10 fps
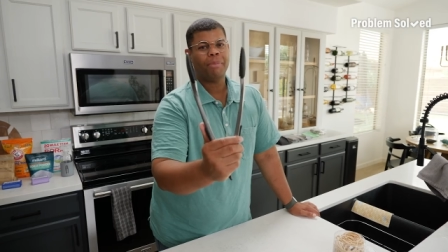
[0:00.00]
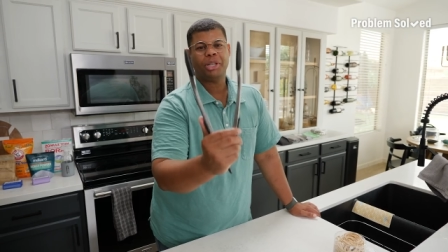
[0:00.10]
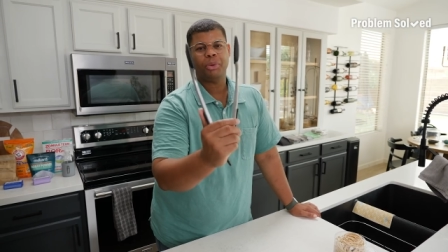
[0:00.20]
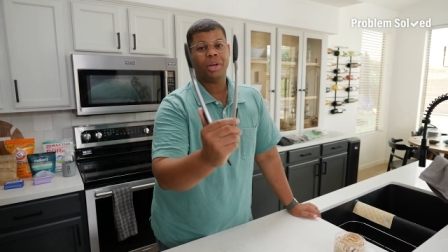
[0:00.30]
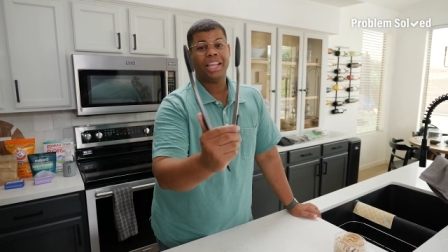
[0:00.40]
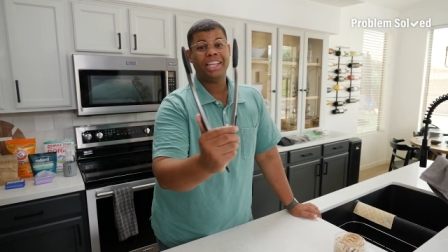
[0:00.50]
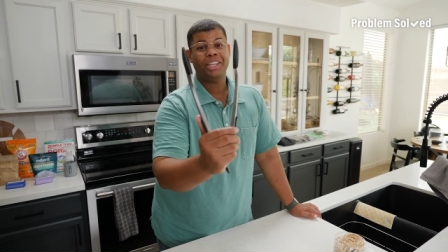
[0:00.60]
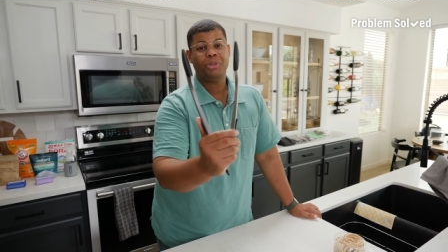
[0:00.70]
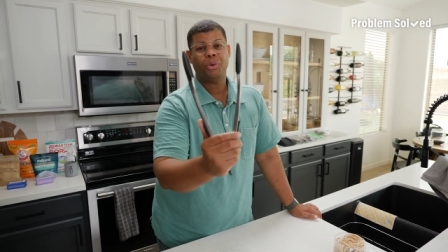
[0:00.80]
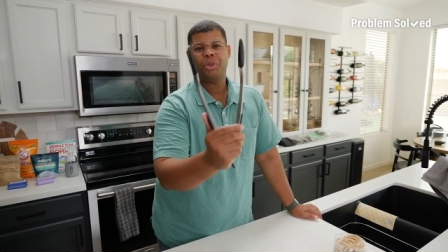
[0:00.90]
them into a
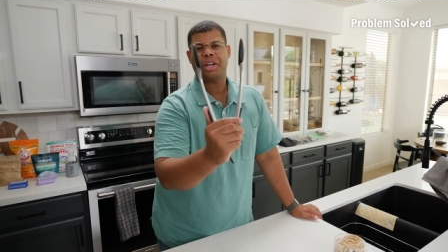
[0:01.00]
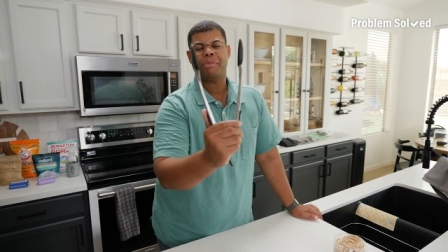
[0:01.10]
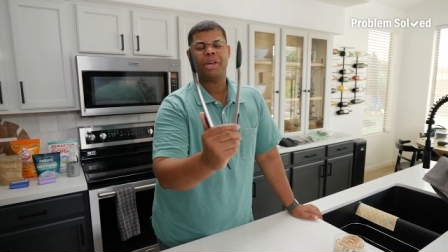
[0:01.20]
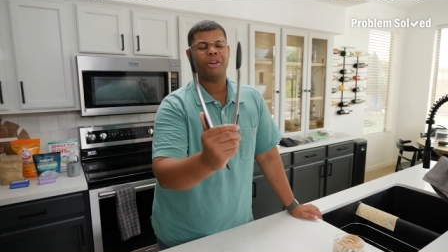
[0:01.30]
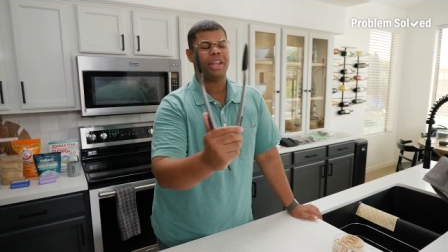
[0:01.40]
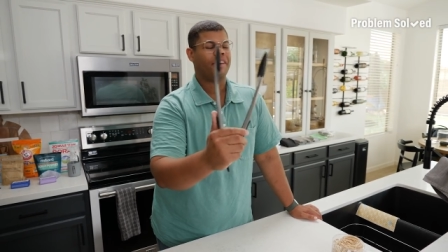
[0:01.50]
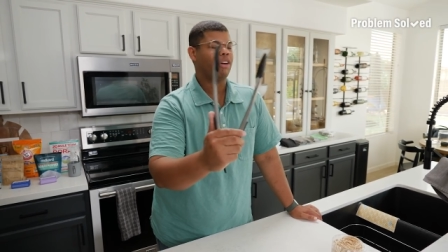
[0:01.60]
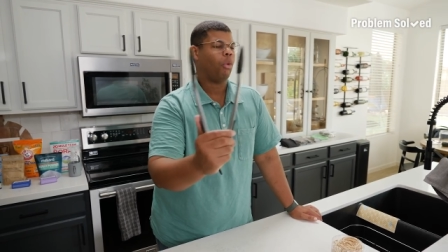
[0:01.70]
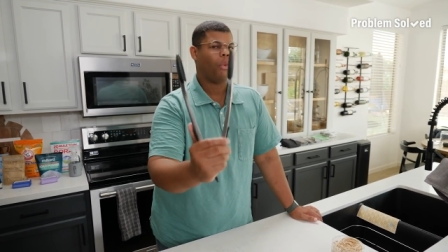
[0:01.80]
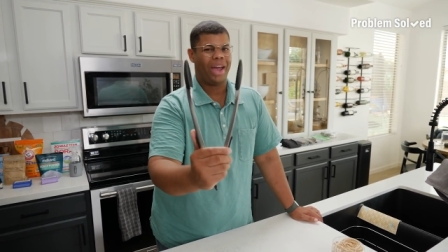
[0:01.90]
cleaning tool that'll make your life
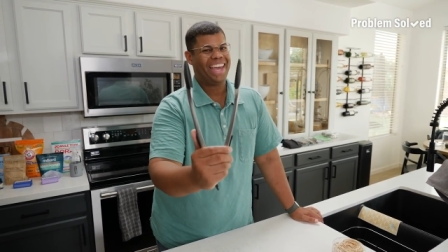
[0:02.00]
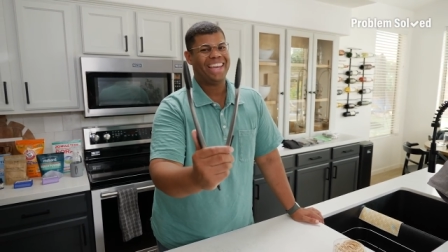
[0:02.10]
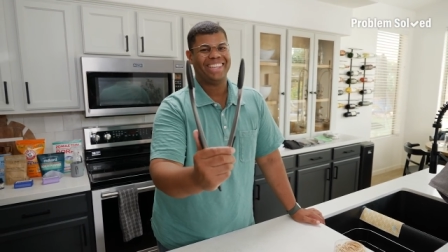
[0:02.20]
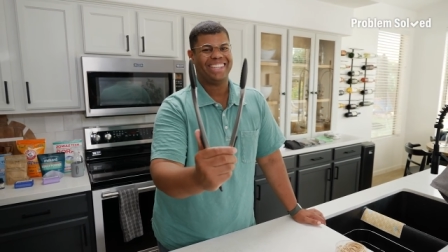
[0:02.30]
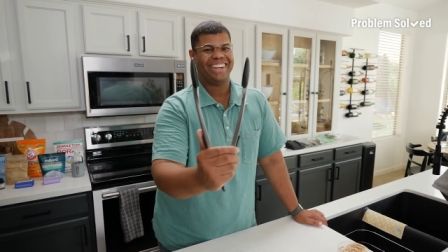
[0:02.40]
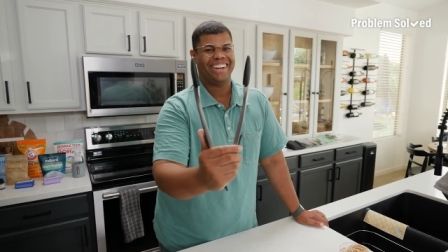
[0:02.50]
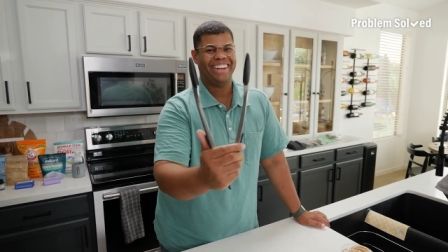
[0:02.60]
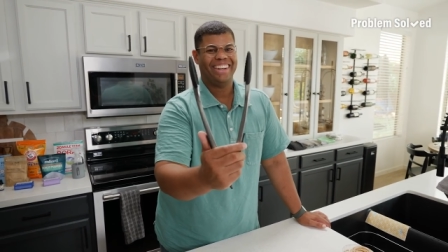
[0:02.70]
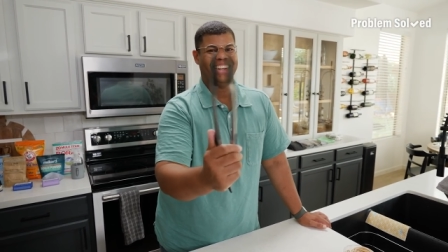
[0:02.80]
way easier